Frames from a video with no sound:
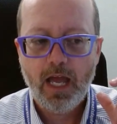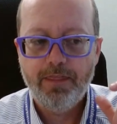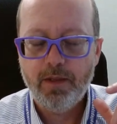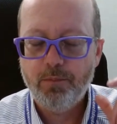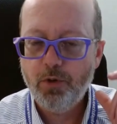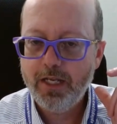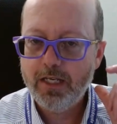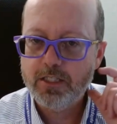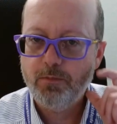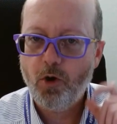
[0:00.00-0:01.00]
and then put in
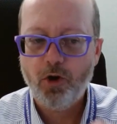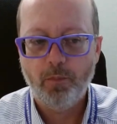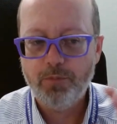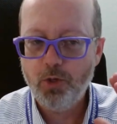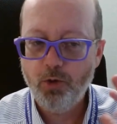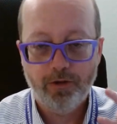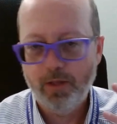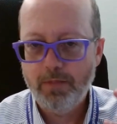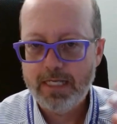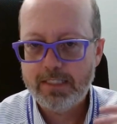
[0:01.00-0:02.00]
a small computer
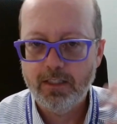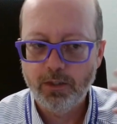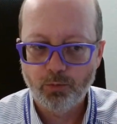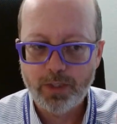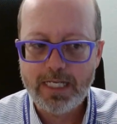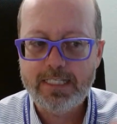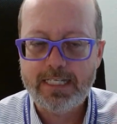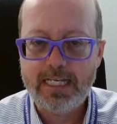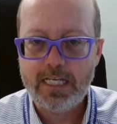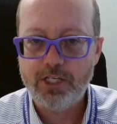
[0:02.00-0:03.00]
that basically reads
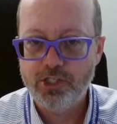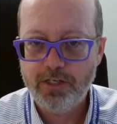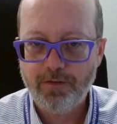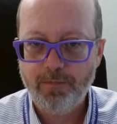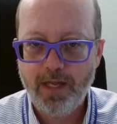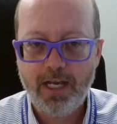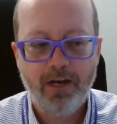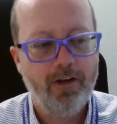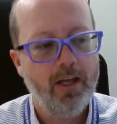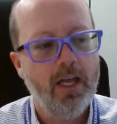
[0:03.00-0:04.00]
EEG from that
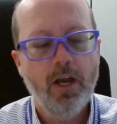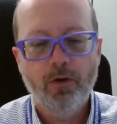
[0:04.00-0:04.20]
area,